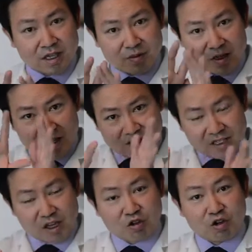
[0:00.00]
can be kind of
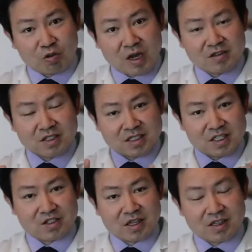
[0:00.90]
tailored around it
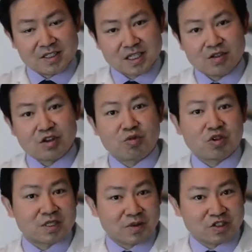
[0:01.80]
such that things can look
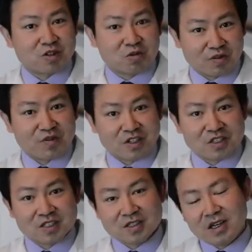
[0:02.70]
more symmetric, more
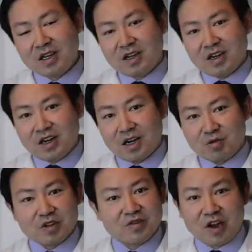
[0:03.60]
finished.
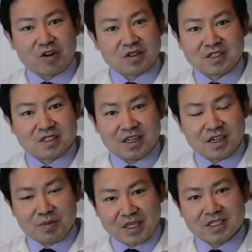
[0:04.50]
Really varies
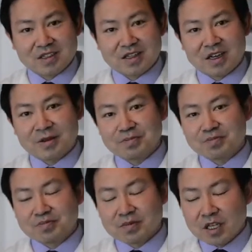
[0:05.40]
based on that.
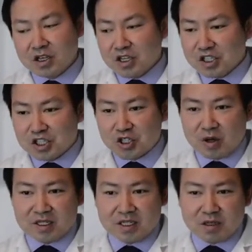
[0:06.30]

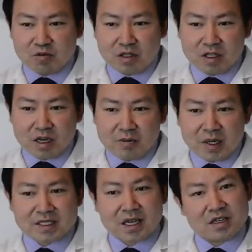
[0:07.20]
So I'd say really
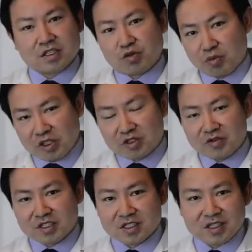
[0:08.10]
best candidates for breast
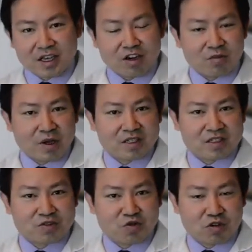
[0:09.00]
revision, again, are
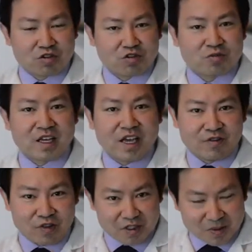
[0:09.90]
patients for whom they
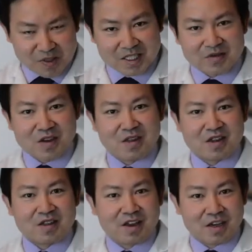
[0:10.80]
have very specific
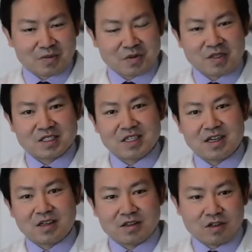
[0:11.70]
thing. They come to me saying,